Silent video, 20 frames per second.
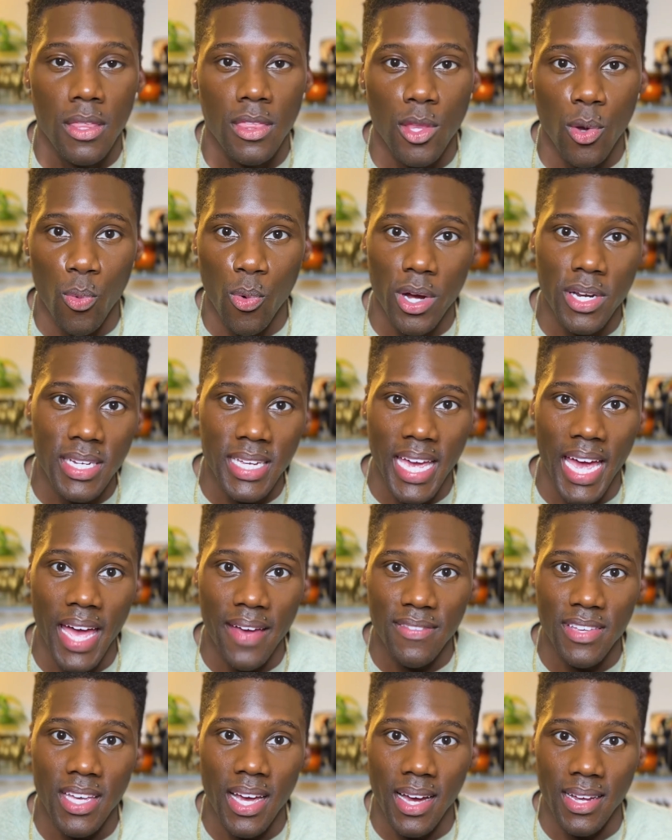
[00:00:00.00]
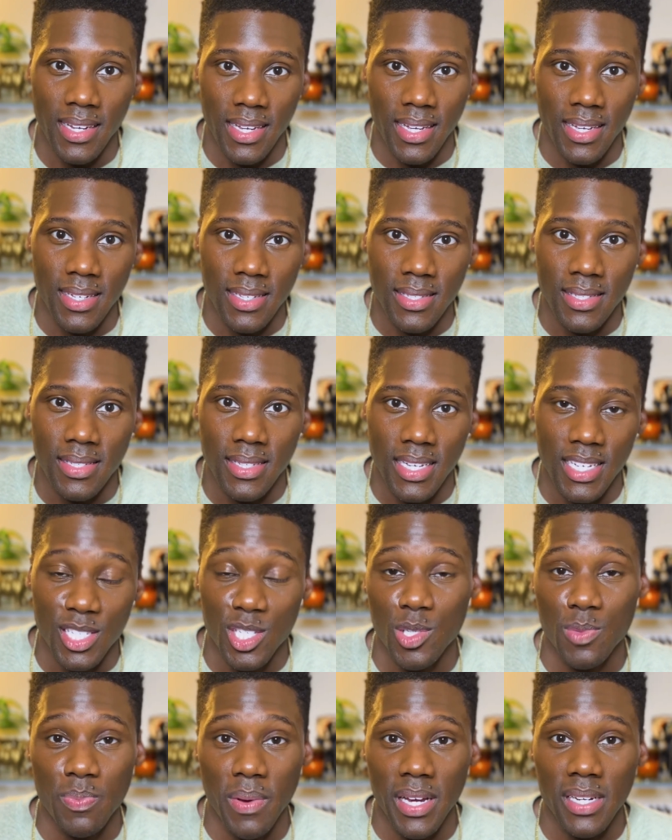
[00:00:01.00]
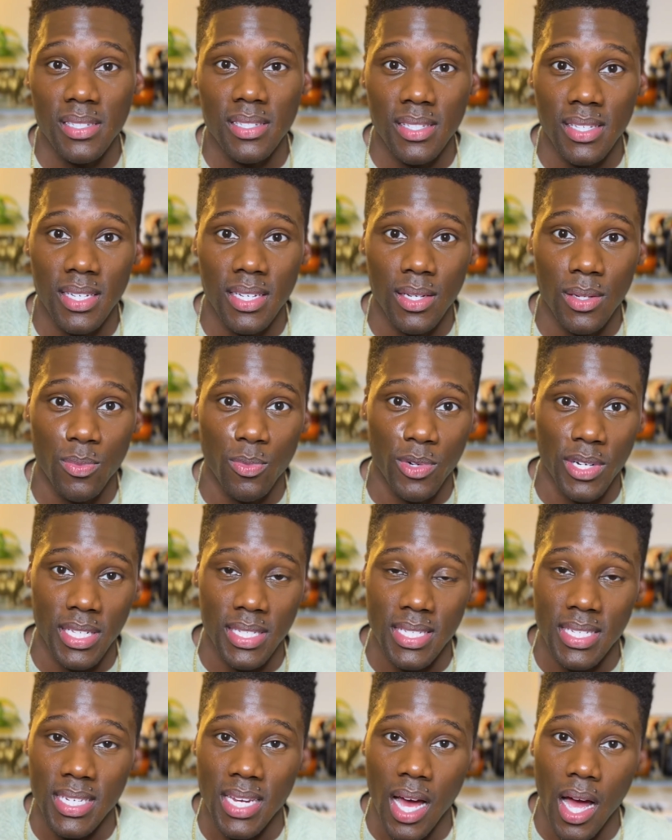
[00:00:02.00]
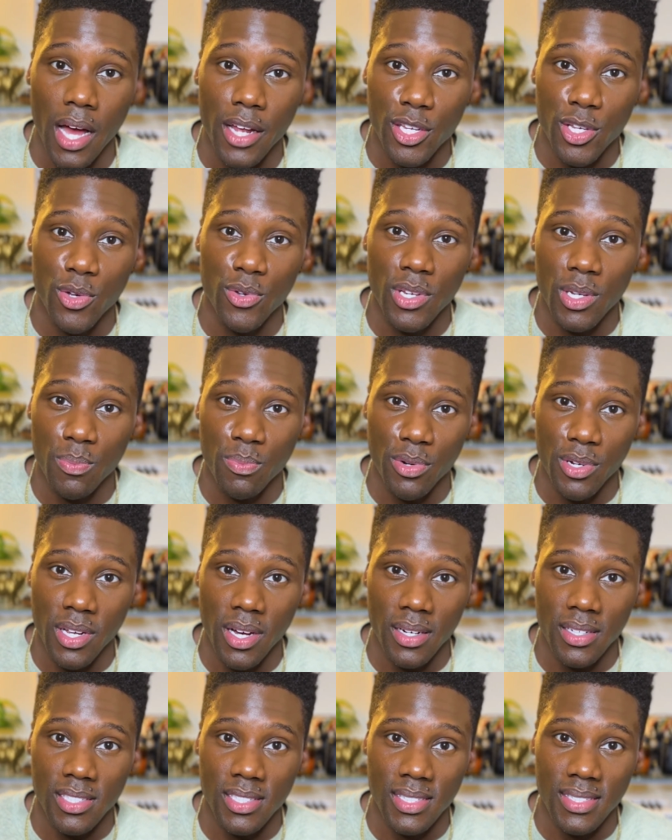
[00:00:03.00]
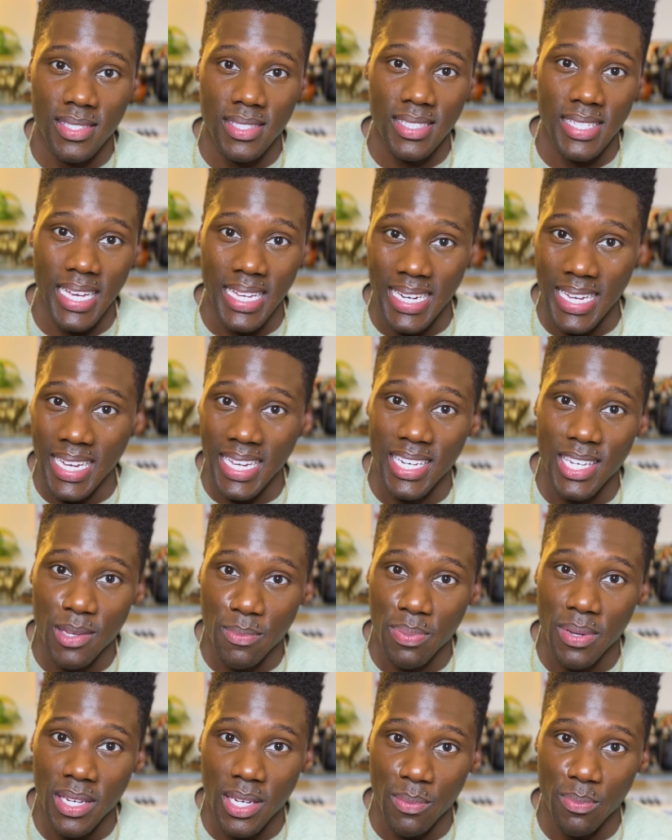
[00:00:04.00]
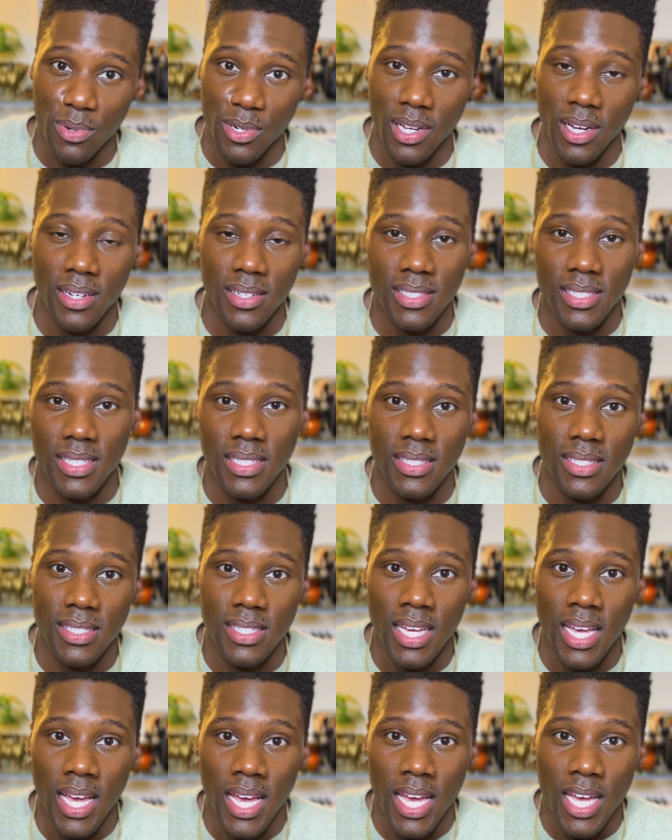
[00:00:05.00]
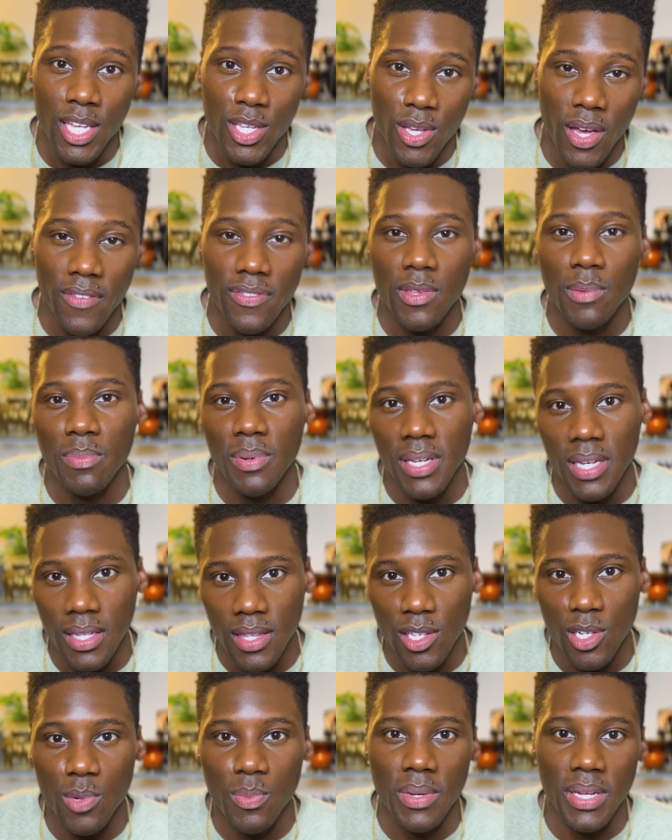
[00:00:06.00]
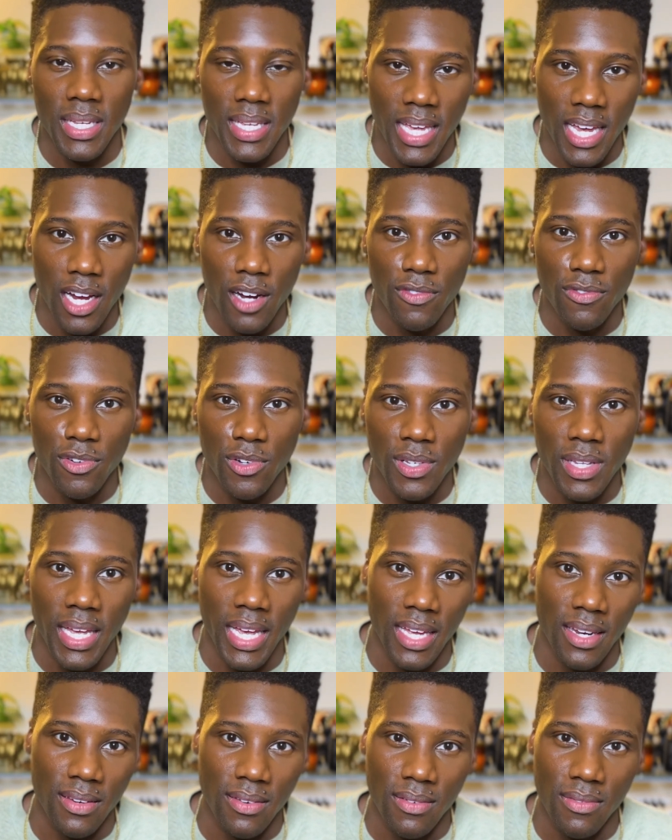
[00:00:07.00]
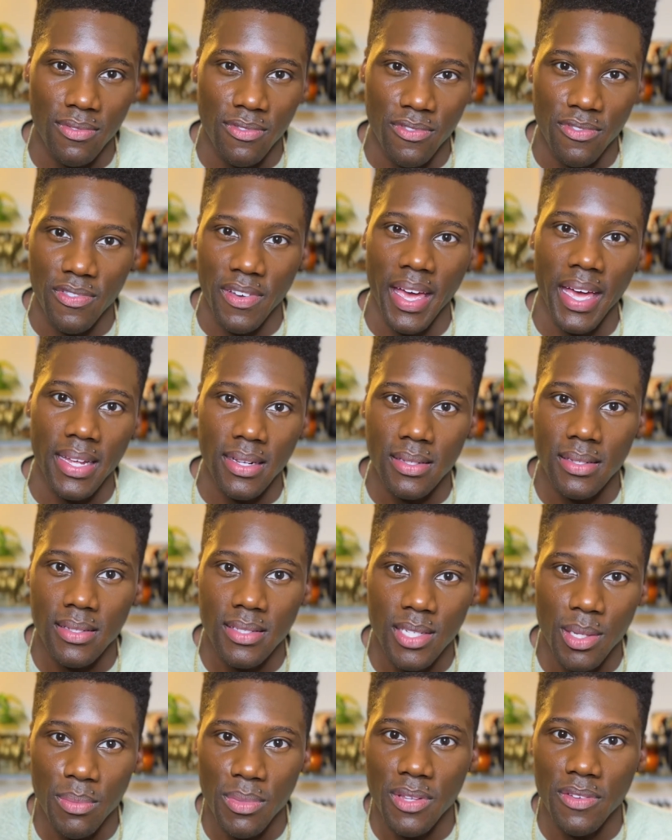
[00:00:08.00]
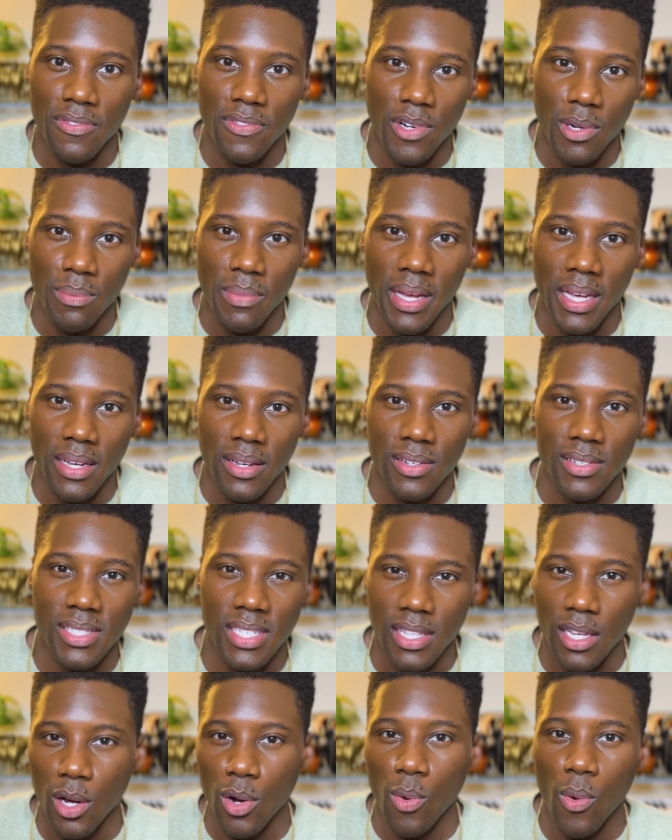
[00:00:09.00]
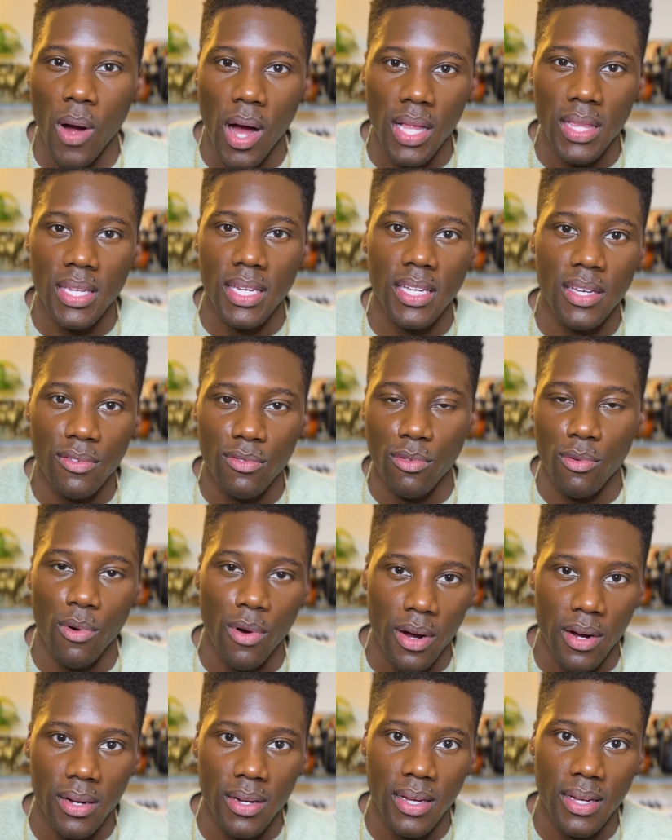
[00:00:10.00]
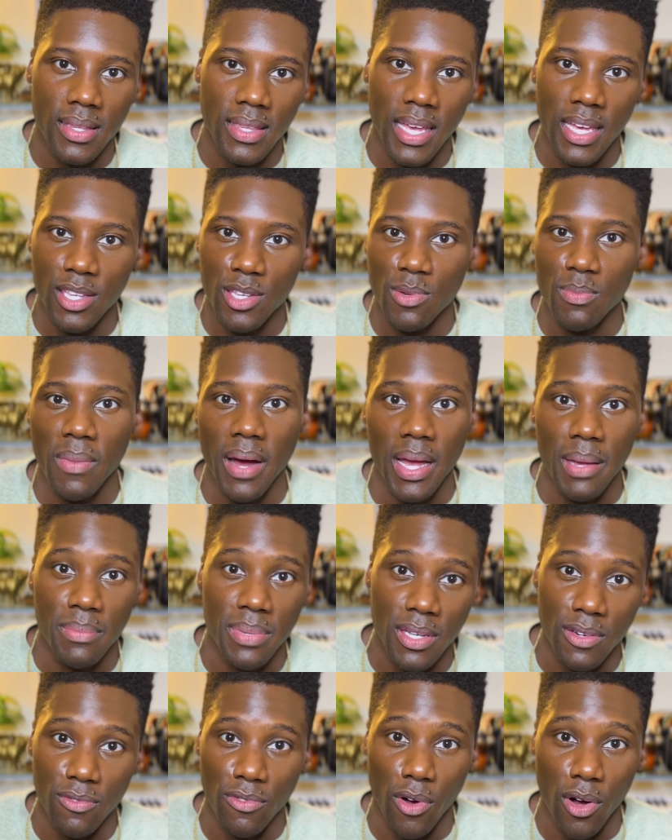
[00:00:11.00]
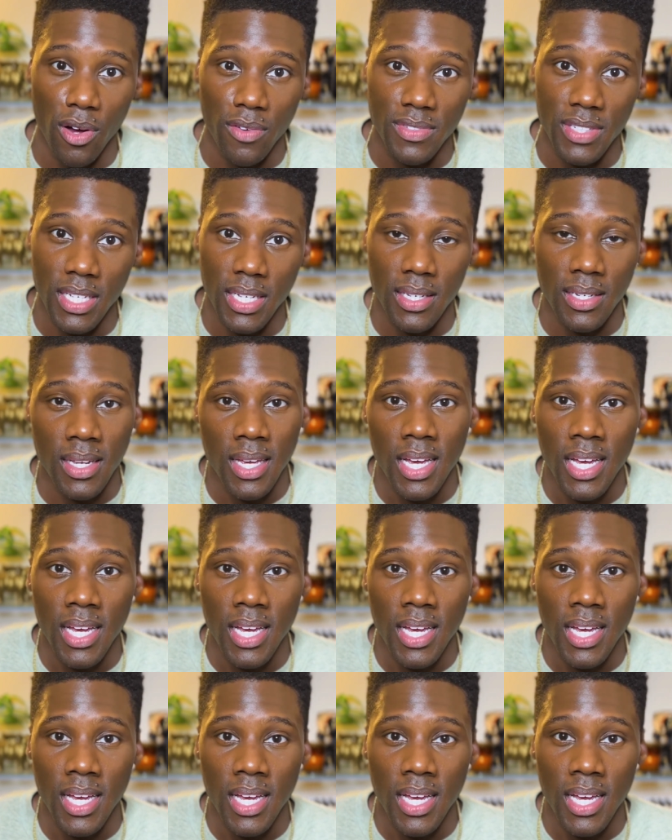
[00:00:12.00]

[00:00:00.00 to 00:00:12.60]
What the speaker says: The one caveat is, especially when it's non-union productions and independent productions, you have to be a little bit careful and vet some of the filmmakers and the quality of work that you might be involved in.